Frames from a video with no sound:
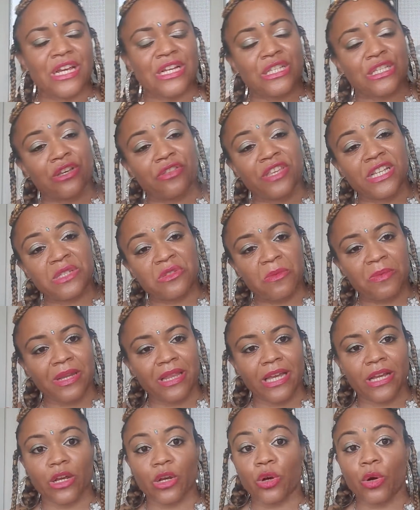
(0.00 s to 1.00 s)
so this will be
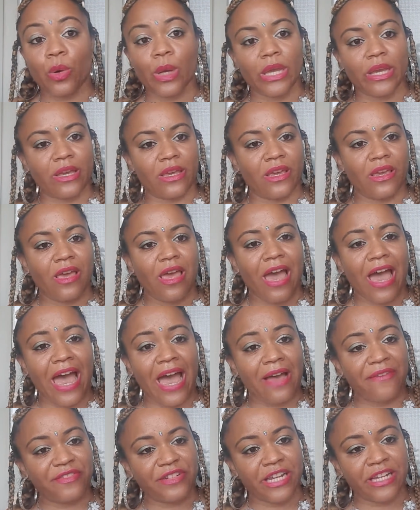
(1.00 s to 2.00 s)
like a quick
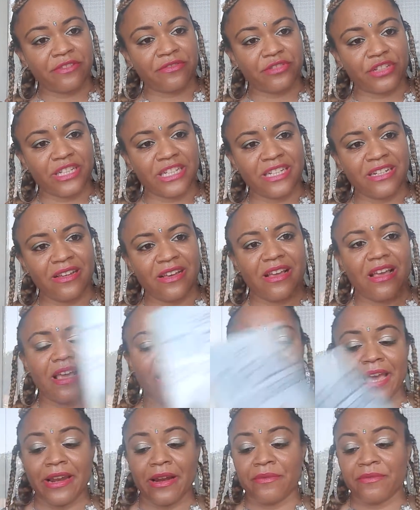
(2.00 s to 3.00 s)
half-day read,
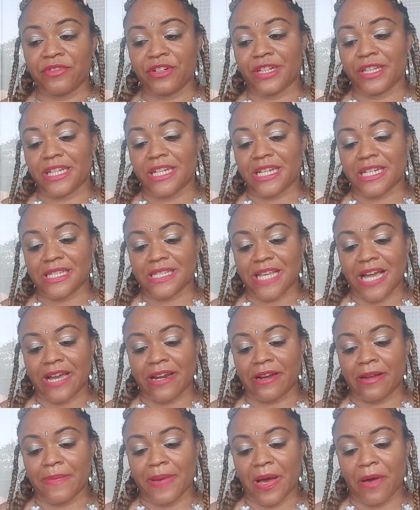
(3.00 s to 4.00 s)
and I'm really
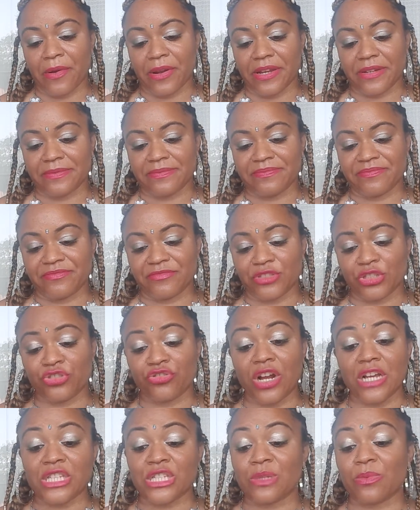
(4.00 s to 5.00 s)
excited about it.
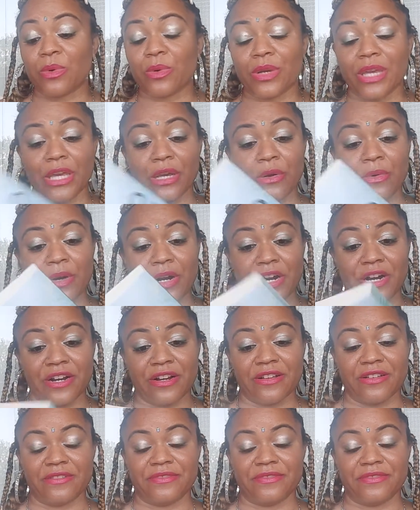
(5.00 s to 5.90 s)
Trust Will Kill Her.